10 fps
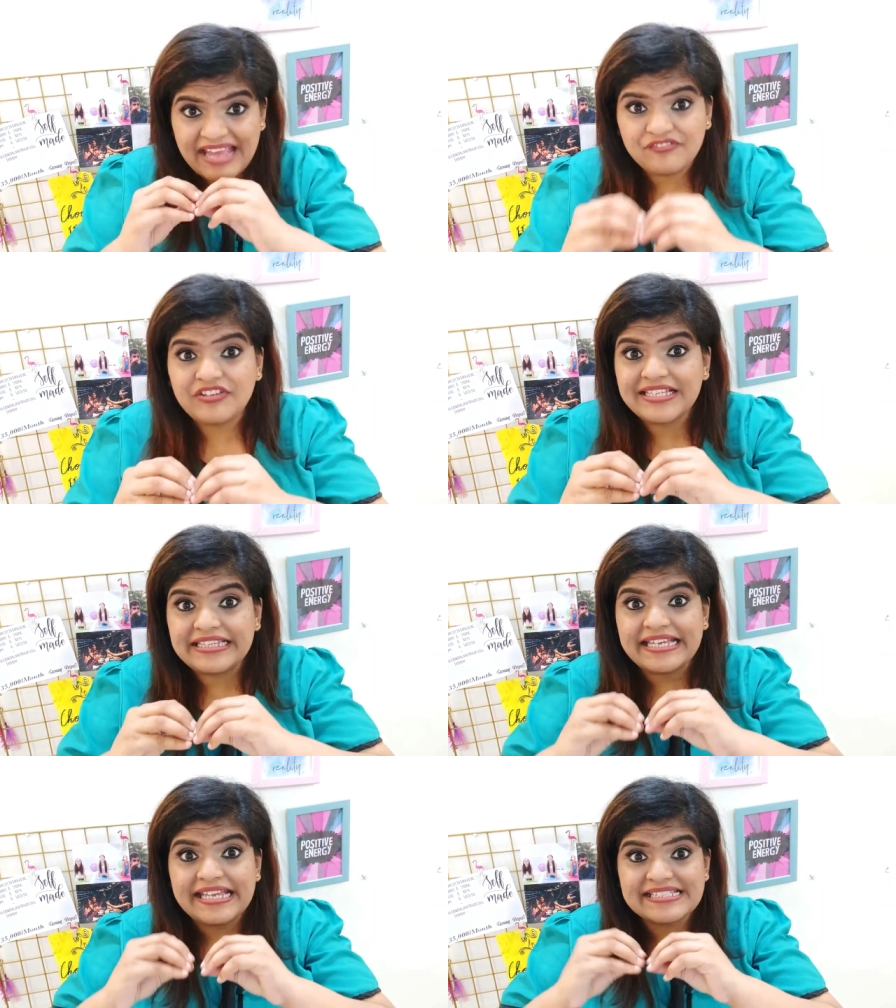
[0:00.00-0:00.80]

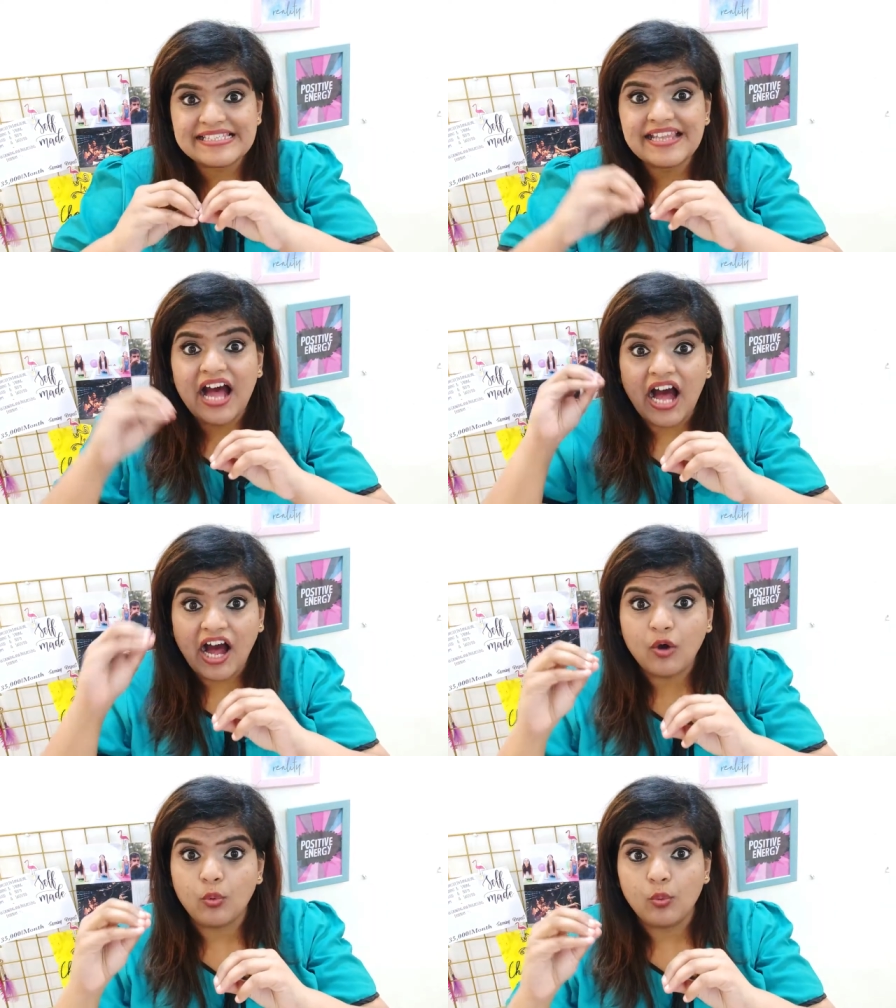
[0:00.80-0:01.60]
Everything is in the
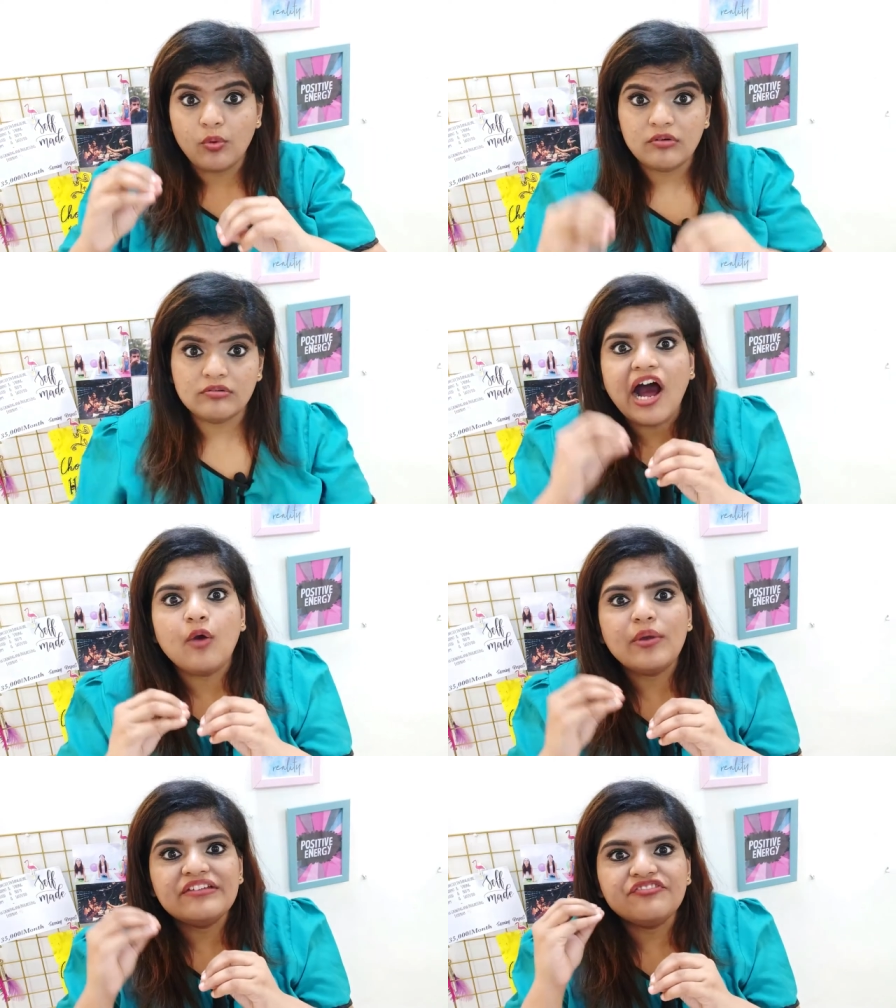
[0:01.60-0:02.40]
how
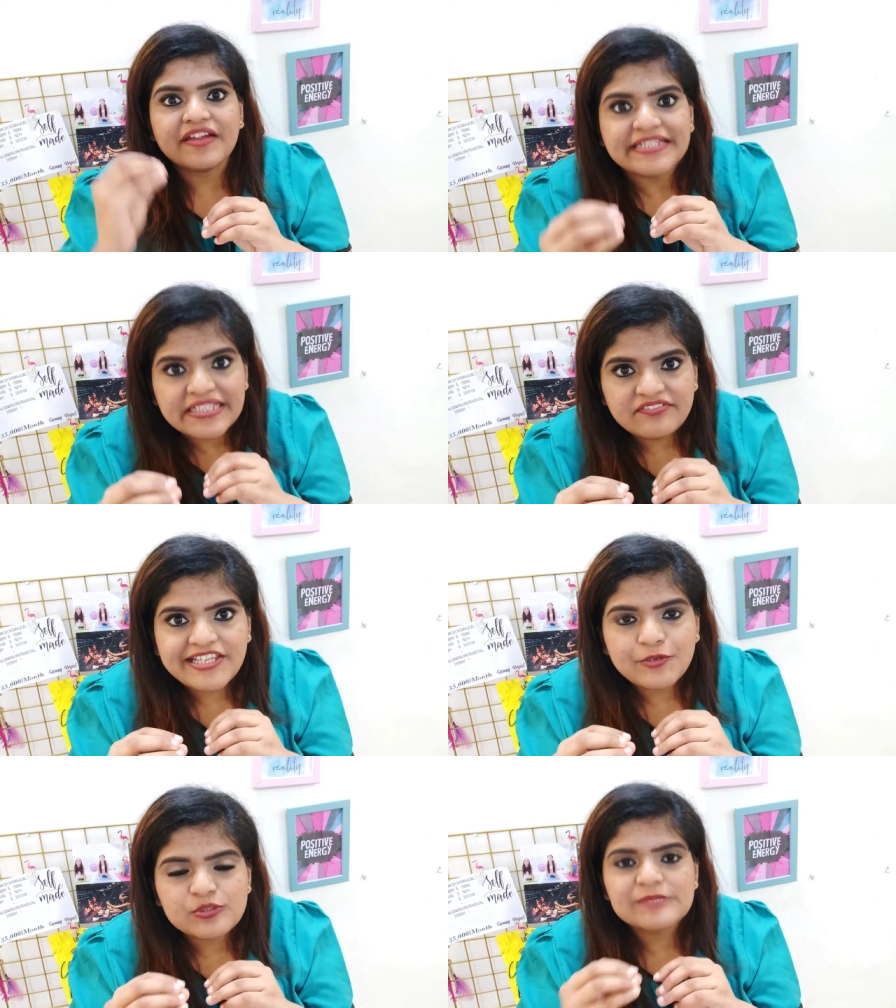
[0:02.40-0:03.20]
how
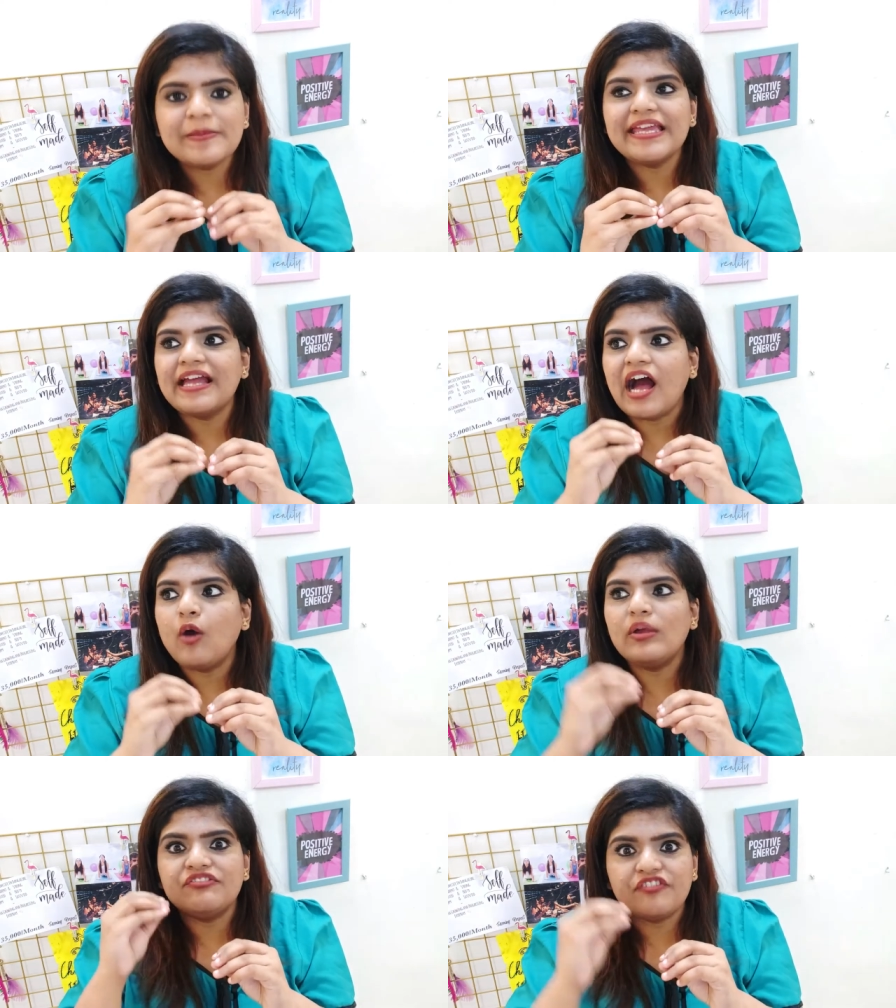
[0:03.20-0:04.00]
effectively you speak,
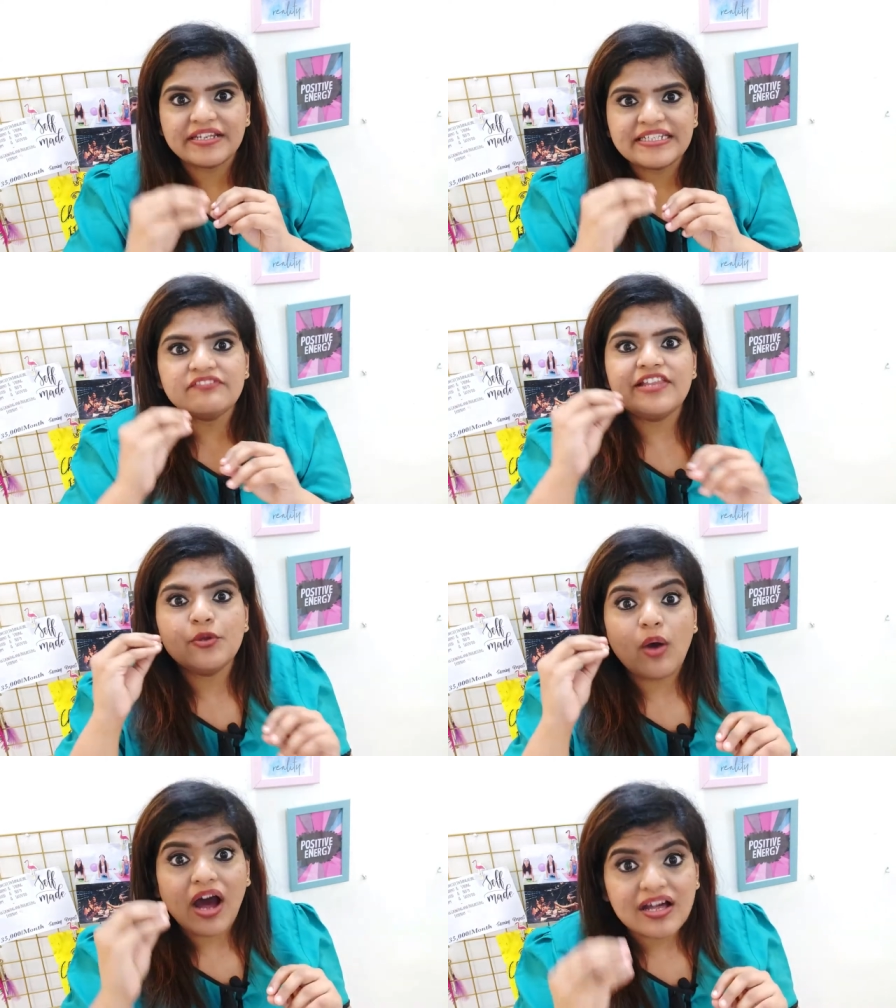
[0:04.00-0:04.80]
how
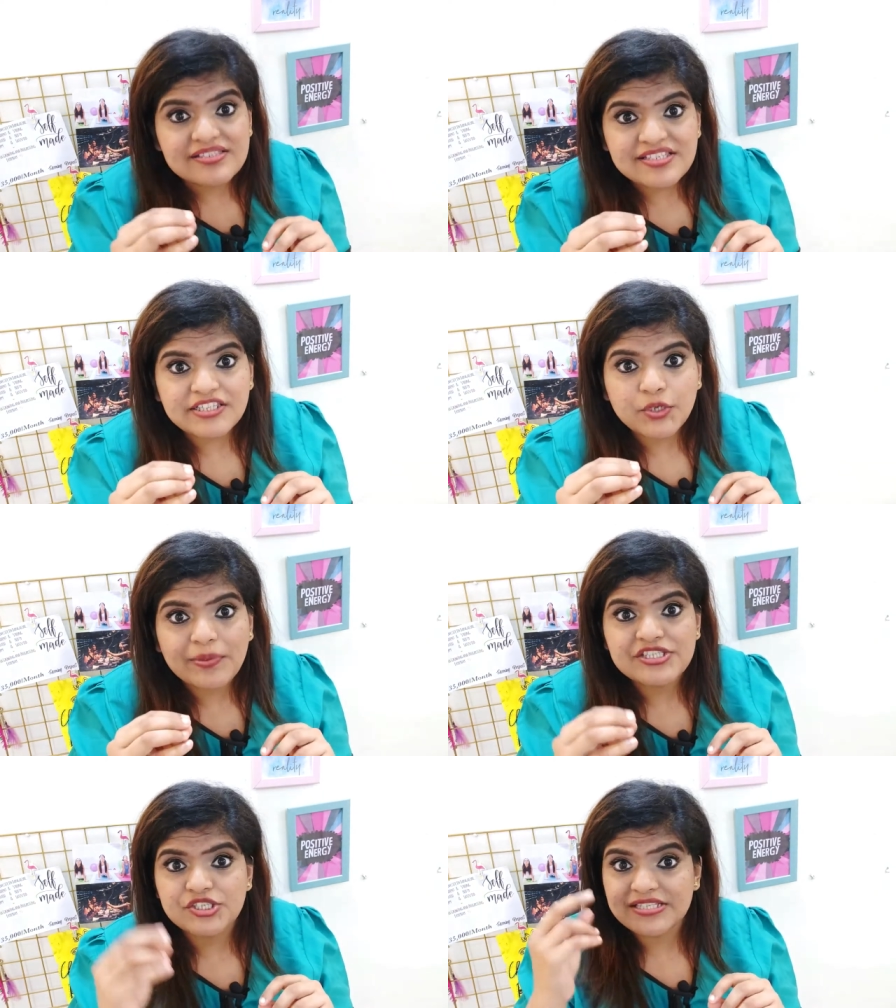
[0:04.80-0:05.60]
effectively you answer
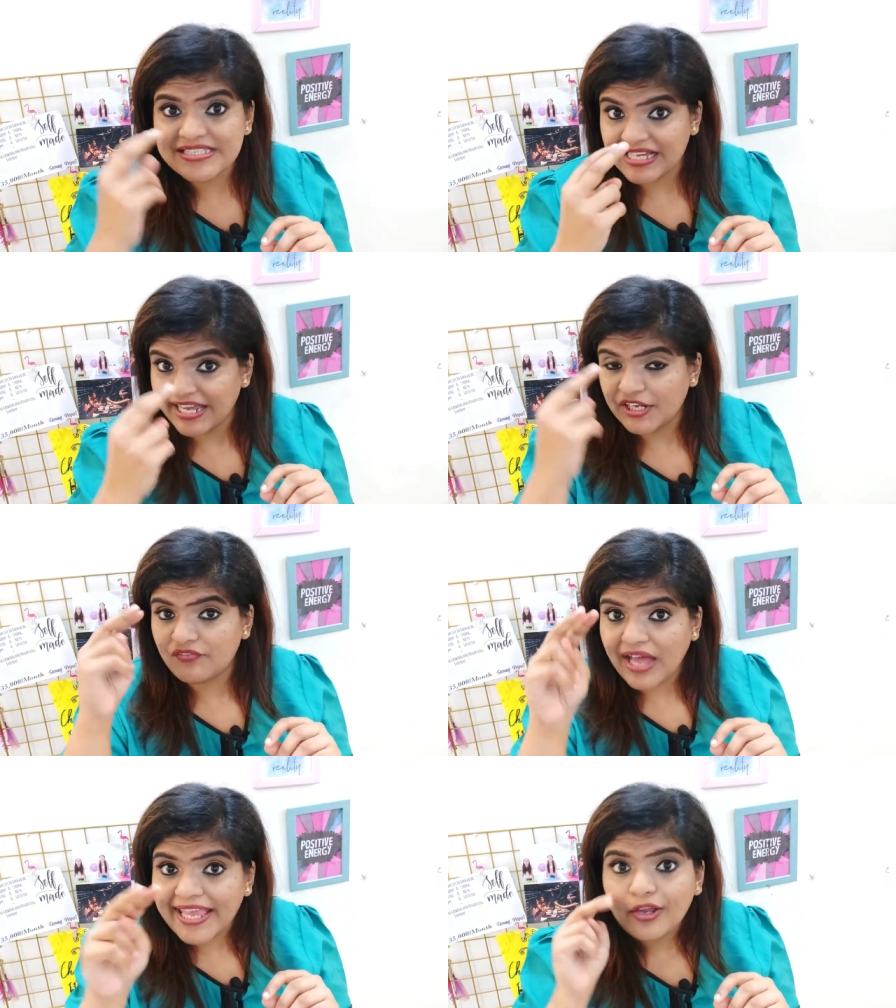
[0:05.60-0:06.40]
the questions, the
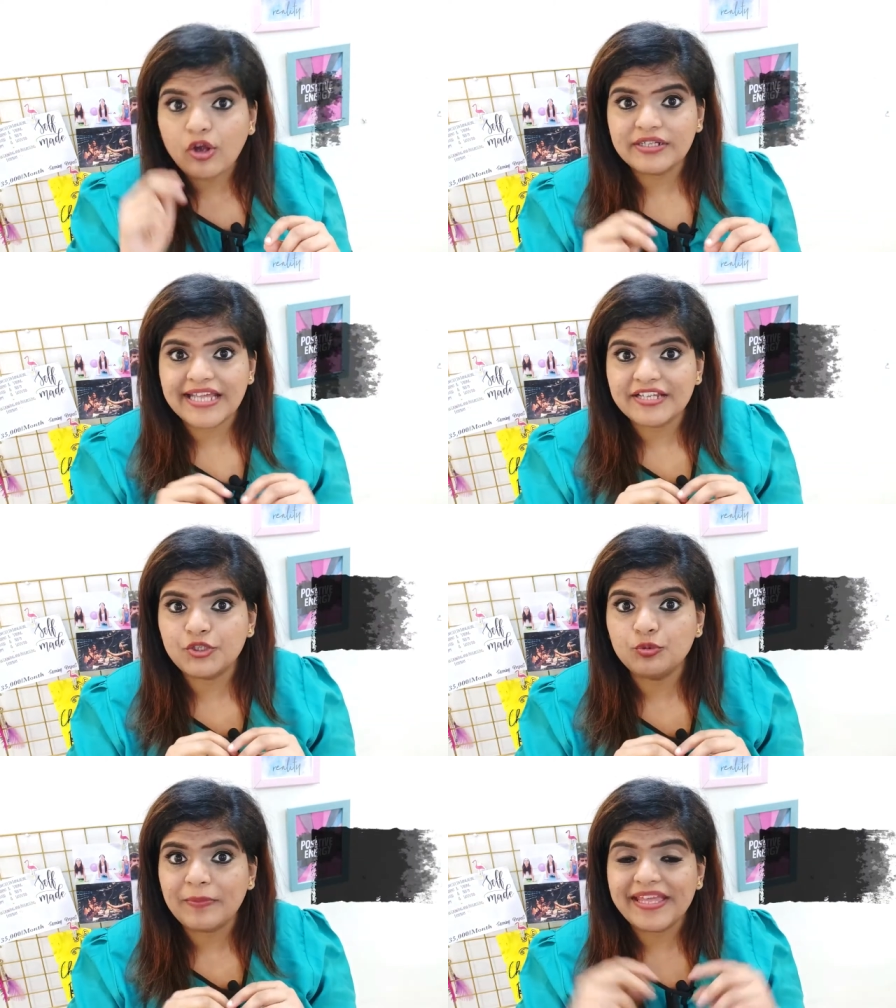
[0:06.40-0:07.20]
kind of eye contact